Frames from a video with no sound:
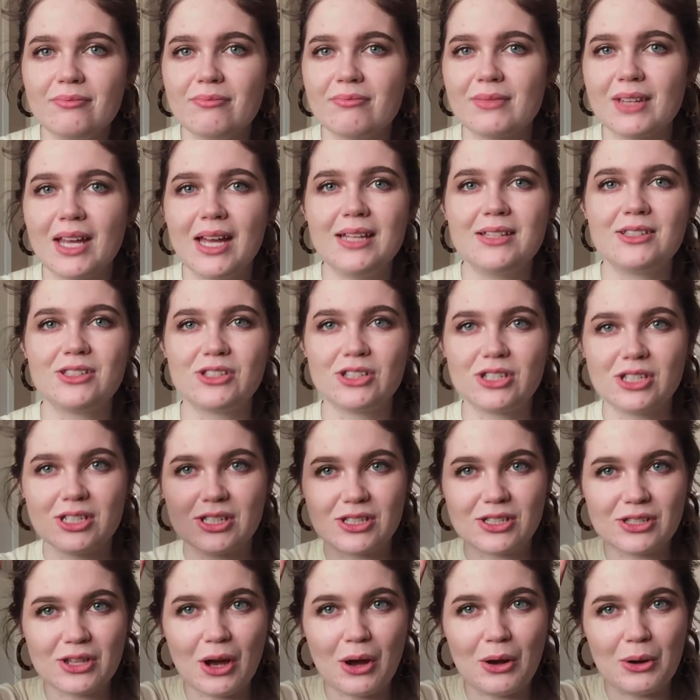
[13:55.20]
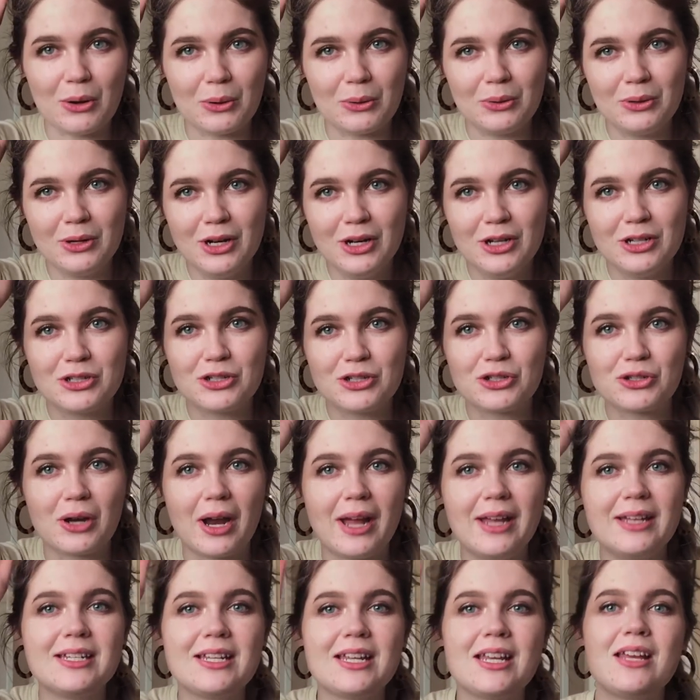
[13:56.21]
It's just so
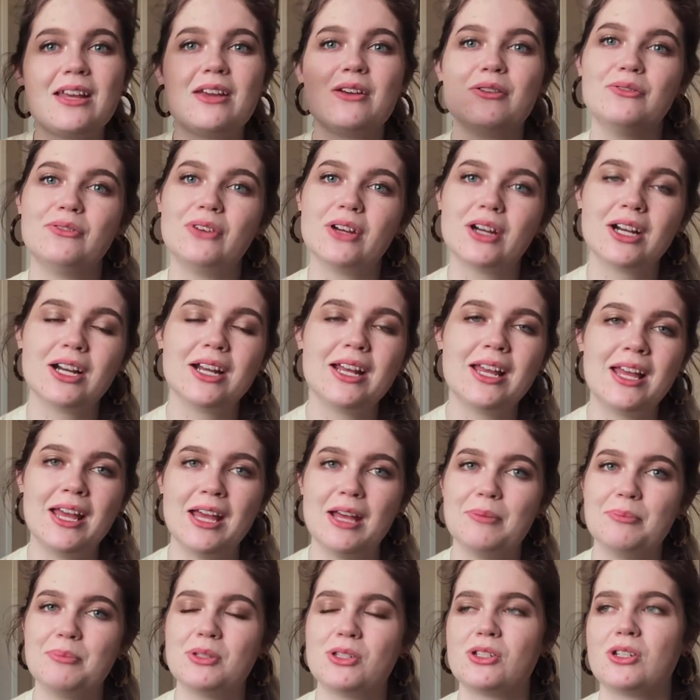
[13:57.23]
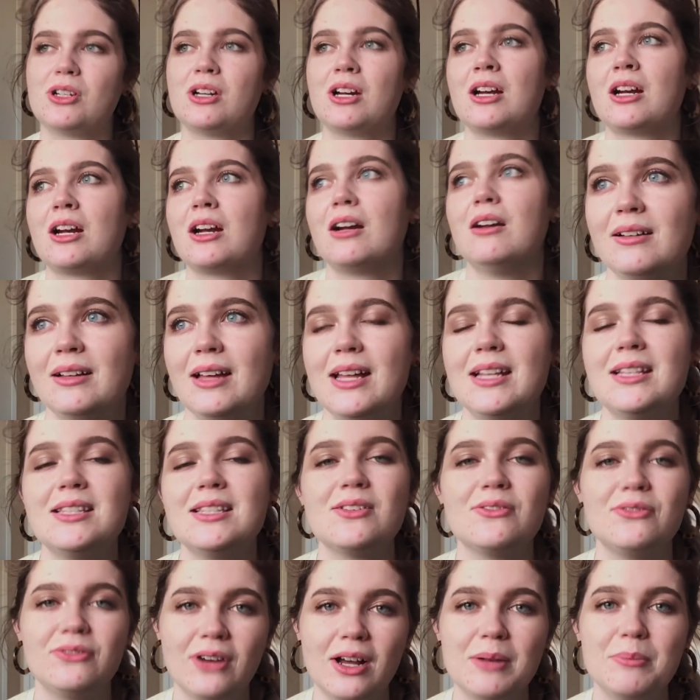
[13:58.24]
trendy, very hipster. It's a
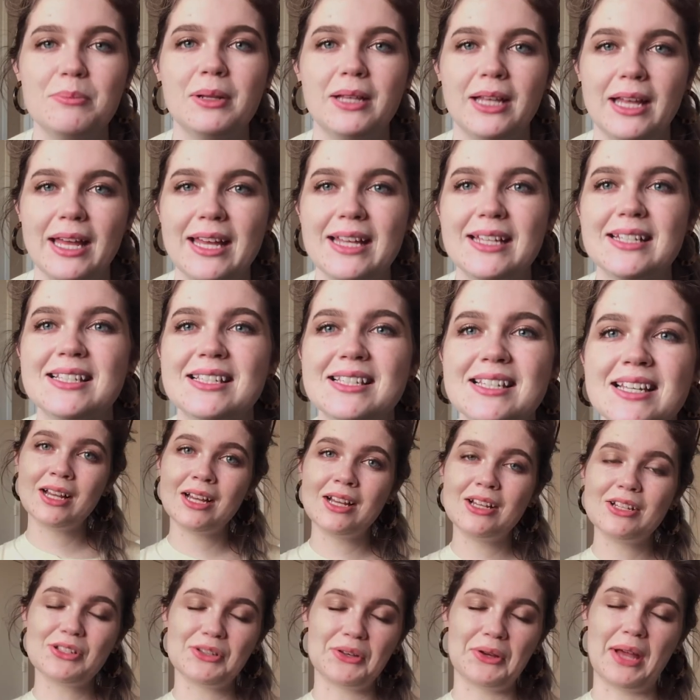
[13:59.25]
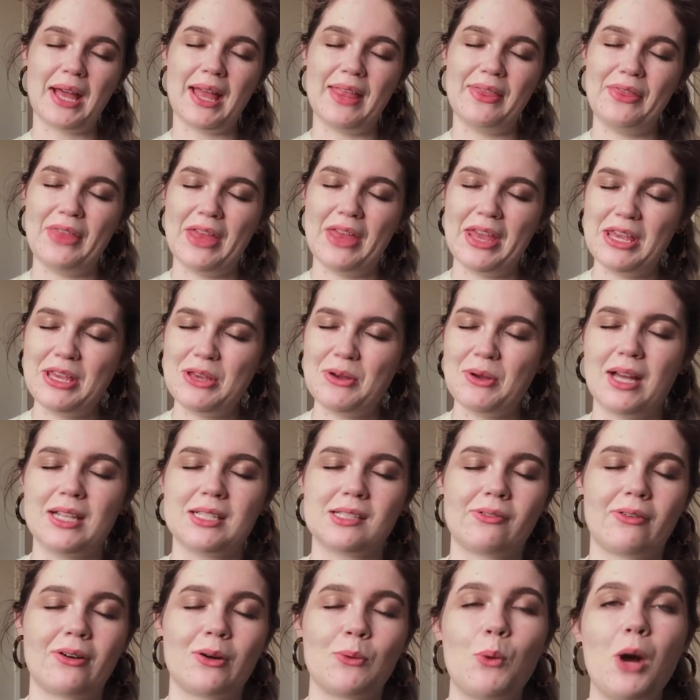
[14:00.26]
fun place. So again, thank you guys
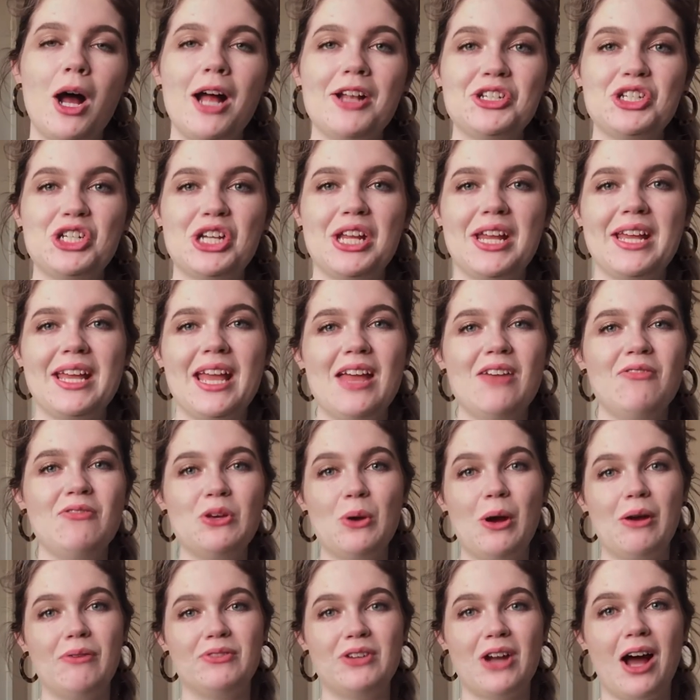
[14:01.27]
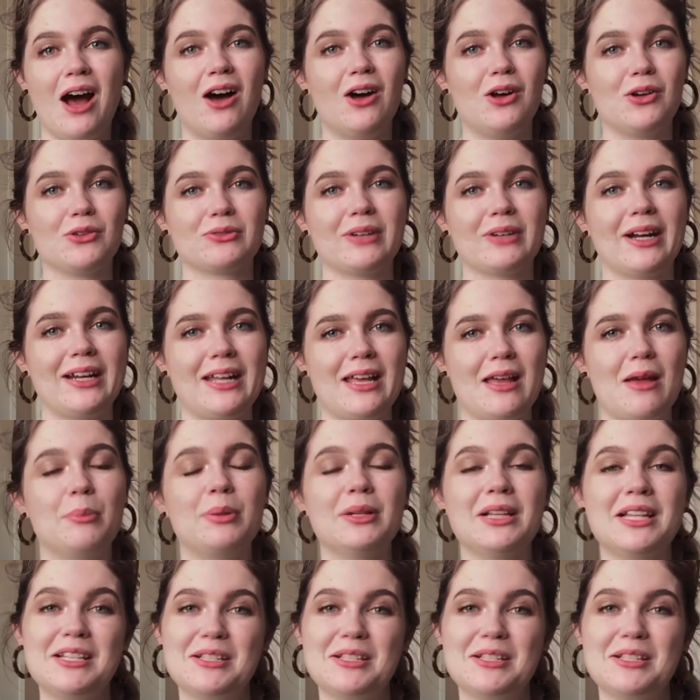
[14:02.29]
for watching. If you have not already, please